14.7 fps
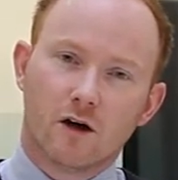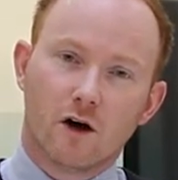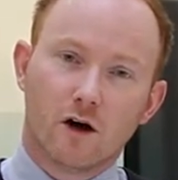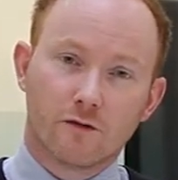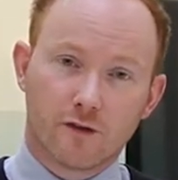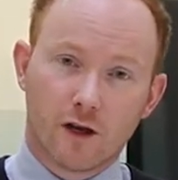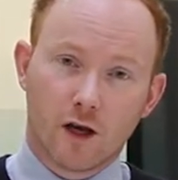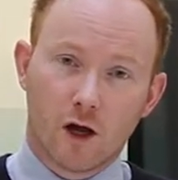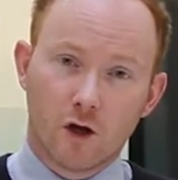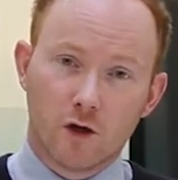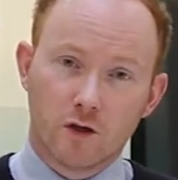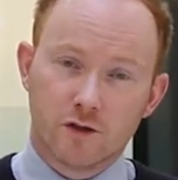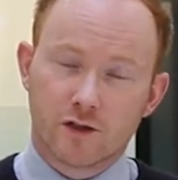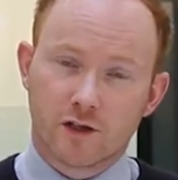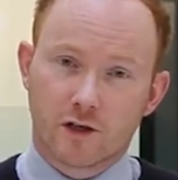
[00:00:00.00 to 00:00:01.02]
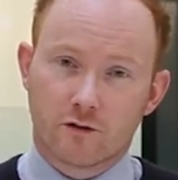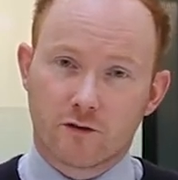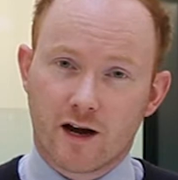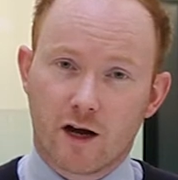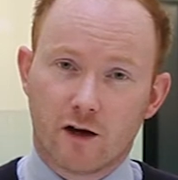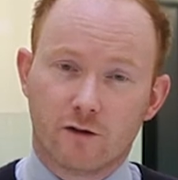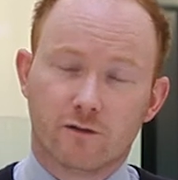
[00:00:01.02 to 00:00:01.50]
off the lows at
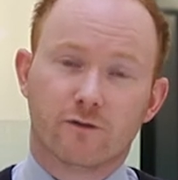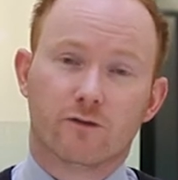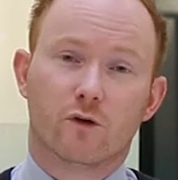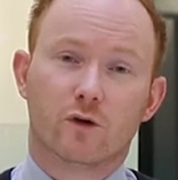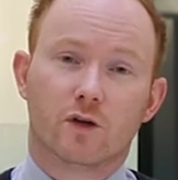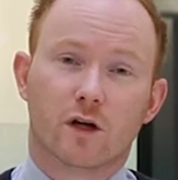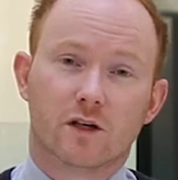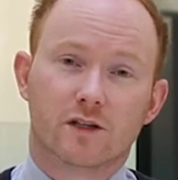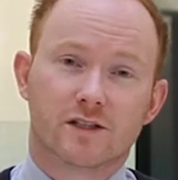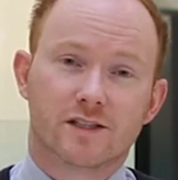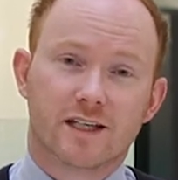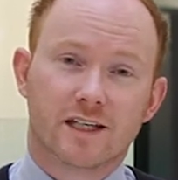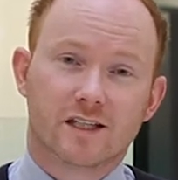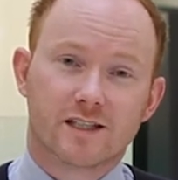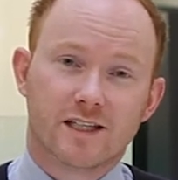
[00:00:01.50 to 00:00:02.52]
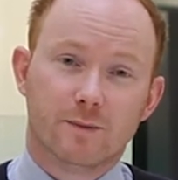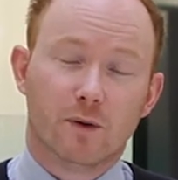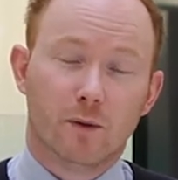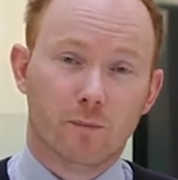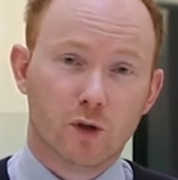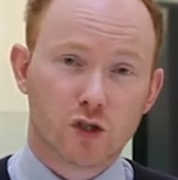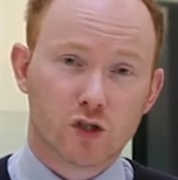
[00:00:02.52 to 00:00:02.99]
around $4.60 per
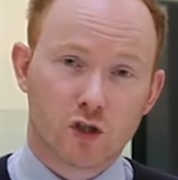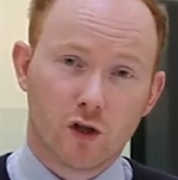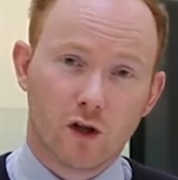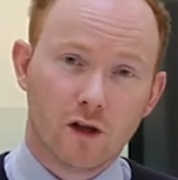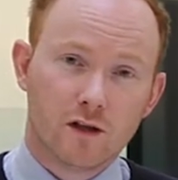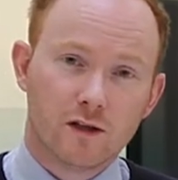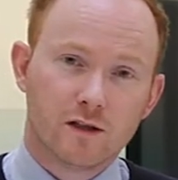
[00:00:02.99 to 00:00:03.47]
bushel.